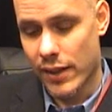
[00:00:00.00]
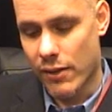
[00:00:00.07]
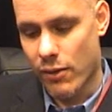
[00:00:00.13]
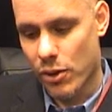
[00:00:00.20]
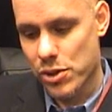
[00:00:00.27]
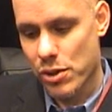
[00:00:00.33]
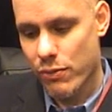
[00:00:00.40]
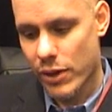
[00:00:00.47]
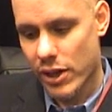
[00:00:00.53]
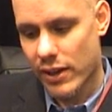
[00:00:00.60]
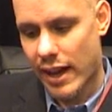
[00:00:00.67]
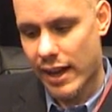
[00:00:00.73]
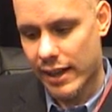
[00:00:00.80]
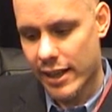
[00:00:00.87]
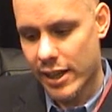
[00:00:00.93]
They've also
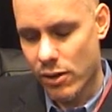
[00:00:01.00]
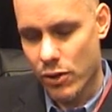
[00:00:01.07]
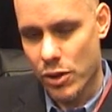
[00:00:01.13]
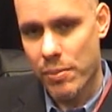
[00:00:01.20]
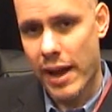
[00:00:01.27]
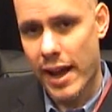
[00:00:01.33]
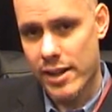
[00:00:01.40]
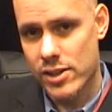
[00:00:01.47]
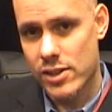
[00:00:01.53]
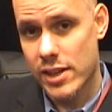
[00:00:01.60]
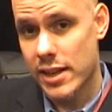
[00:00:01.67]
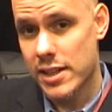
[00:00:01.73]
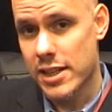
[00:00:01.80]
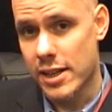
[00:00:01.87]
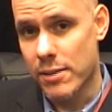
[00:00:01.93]
figured out, I think, over the past
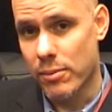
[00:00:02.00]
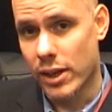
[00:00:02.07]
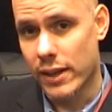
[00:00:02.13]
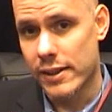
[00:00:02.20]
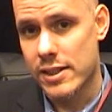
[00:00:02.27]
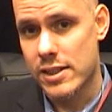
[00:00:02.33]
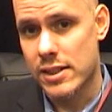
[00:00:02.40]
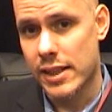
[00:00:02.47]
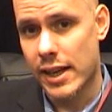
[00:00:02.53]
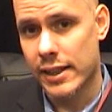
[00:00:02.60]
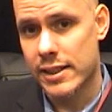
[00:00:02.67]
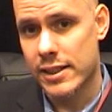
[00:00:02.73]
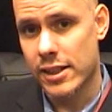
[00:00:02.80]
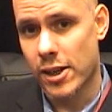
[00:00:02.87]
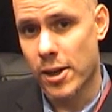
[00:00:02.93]
18 months
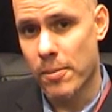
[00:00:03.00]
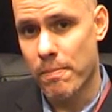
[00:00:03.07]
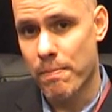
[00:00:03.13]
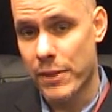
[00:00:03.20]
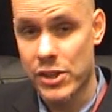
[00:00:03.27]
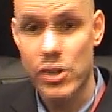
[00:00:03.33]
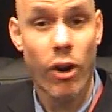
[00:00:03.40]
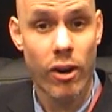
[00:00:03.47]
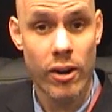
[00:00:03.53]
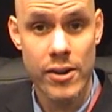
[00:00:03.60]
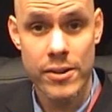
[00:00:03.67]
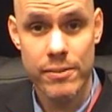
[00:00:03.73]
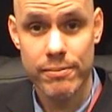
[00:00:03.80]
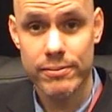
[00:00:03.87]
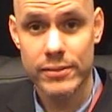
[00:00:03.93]
that it's
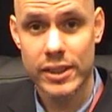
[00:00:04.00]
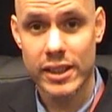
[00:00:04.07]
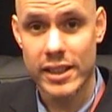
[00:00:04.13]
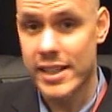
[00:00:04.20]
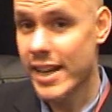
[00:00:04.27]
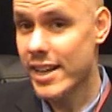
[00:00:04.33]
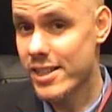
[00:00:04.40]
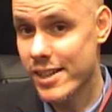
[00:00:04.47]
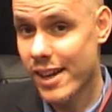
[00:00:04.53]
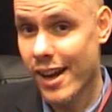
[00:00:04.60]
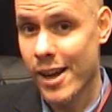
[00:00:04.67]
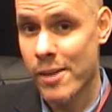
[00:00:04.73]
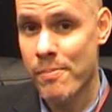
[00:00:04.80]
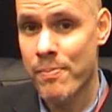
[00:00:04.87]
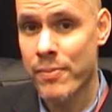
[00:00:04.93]
hard, takes
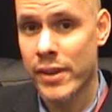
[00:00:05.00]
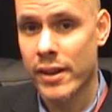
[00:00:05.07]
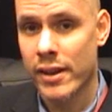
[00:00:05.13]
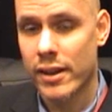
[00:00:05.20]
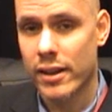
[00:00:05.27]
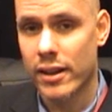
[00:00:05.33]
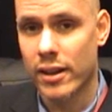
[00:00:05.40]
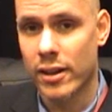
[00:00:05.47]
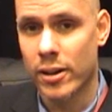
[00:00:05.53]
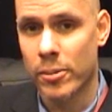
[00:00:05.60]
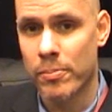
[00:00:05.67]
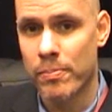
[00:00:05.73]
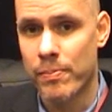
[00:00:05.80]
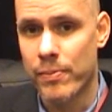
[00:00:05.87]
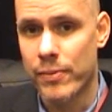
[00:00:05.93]
time
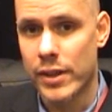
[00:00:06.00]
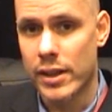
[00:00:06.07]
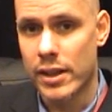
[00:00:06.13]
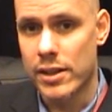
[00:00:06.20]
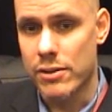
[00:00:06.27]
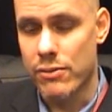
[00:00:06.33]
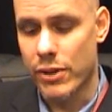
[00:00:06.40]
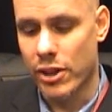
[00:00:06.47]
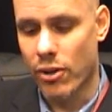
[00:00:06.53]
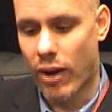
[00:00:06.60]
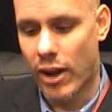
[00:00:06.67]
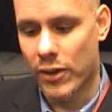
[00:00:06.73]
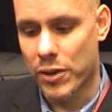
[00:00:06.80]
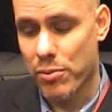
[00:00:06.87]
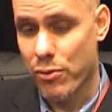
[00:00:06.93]
to
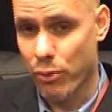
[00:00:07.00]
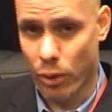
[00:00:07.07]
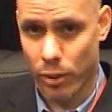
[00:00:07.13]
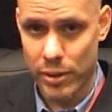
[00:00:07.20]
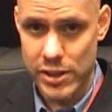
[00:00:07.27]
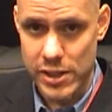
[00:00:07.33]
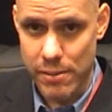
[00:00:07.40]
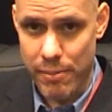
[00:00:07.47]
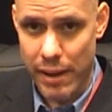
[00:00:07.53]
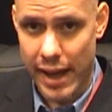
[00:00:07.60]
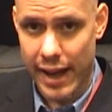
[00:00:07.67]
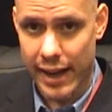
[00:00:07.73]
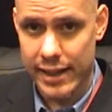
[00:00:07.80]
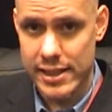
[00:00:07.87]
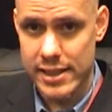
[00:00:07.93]
figure out the performance
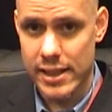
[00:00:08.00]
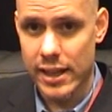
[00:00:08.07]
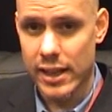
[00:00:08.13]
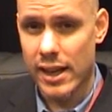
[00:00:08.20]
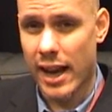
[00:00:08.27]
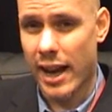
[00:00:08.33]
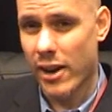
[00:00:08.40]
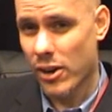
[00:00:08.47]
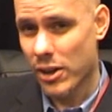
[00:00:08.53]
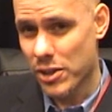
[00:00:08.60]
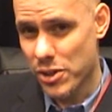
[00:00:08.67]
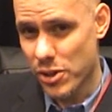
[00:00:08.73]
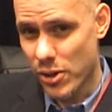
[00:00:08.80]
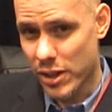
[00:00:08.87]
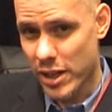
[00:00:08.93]
impact, how you're
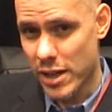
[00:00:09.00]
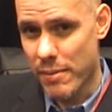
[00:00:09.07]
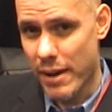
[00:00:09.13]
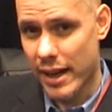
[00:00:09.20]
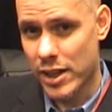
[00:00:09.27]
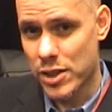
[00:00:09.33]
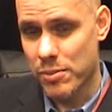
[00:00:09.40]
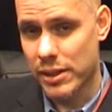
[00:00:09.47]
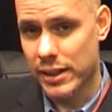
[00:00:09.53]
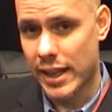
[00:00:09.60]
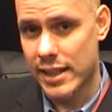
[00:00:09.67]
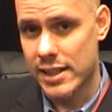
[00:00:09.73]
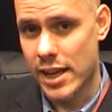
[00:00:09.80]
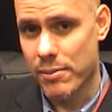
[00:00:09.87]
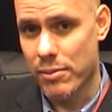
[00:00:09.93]
going to do your key management,
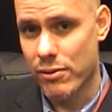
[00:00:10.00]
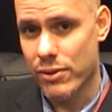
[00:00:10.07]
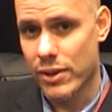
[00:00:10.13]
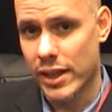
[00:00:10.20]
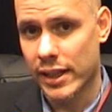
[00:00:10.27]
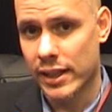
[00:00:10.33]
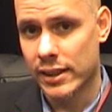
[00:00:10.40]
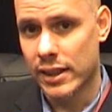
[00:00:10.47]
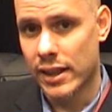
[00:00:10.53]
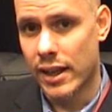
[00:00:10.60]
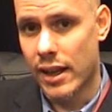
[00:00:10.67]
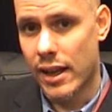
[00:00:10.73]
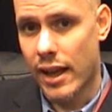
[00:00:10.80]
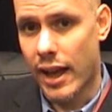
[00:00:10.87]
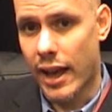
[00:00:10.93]
that type of thing.
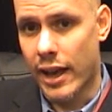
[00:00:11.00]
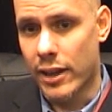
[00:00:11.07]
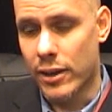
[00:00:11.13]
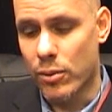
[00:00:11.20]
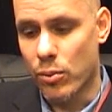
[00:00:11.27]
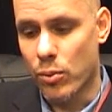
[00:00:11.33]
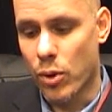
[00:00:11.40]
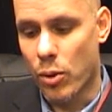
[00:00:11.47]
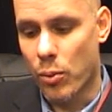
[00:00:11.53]
And